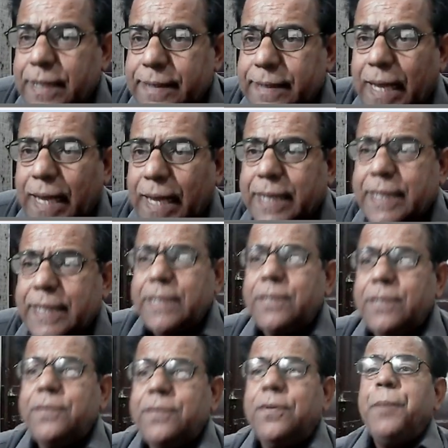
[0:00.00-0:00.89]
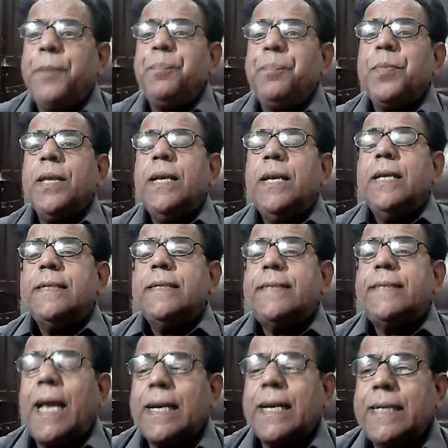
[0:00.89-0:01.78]
Second is
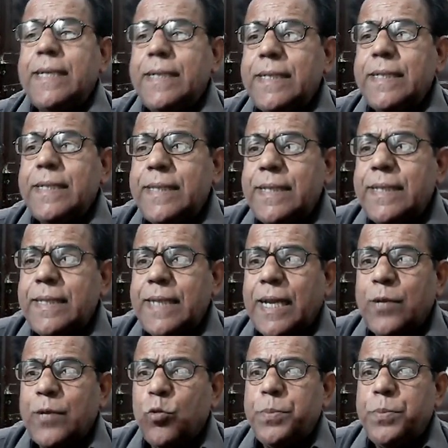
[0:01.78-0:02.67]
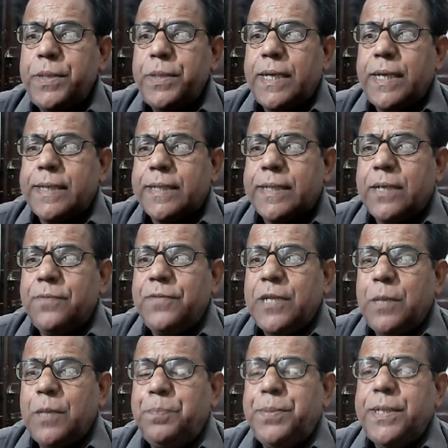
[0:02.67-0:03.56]
the numerator
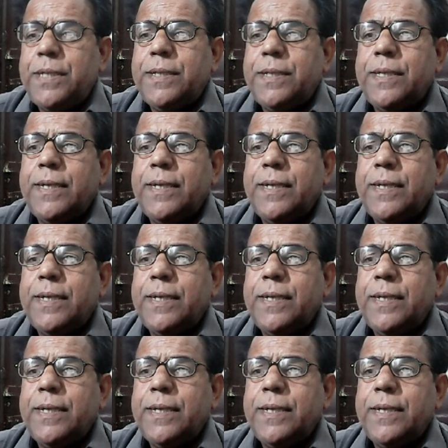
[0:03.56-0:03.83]
will be